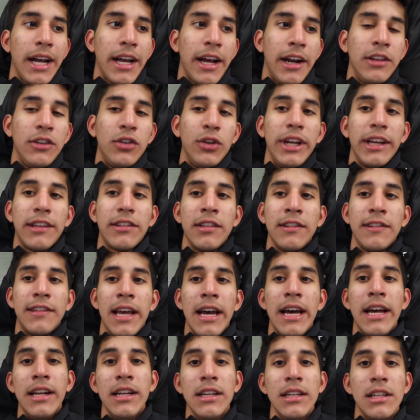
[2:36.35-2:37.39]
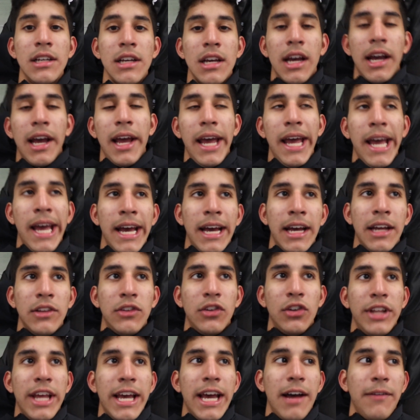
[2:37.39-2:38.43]
I got into Nixon's head,
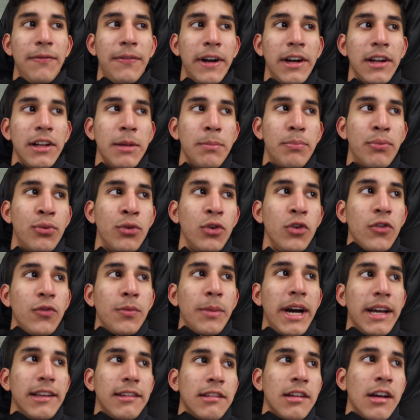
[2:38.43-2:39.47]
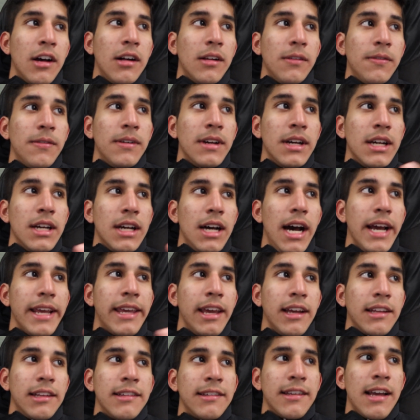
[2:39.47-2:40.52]
and today I finally proved myself. I
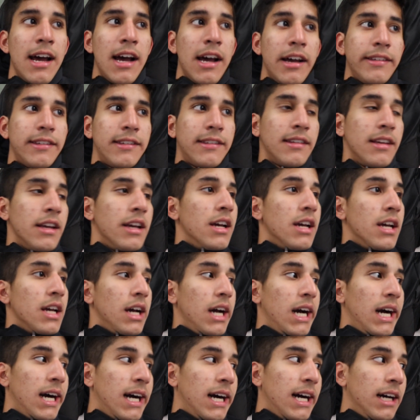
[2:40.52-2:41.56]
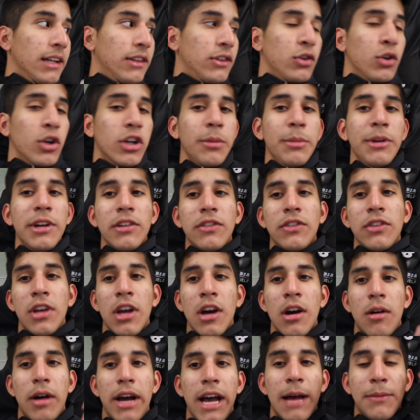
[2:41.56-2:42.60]
kicked his ass. Uh, 200 meters to
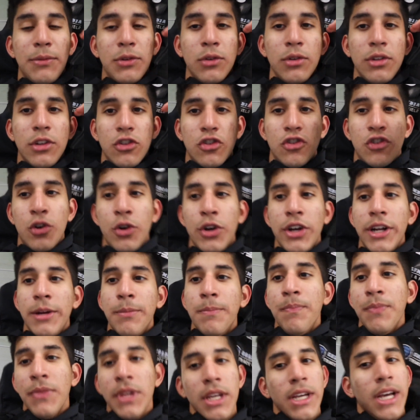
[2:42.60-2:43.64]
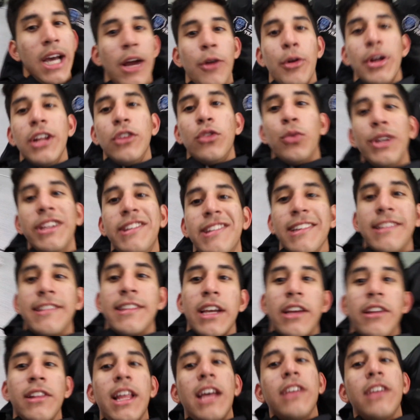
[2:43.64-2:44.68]
go, I absolutely destroyed him. I ran a 26 second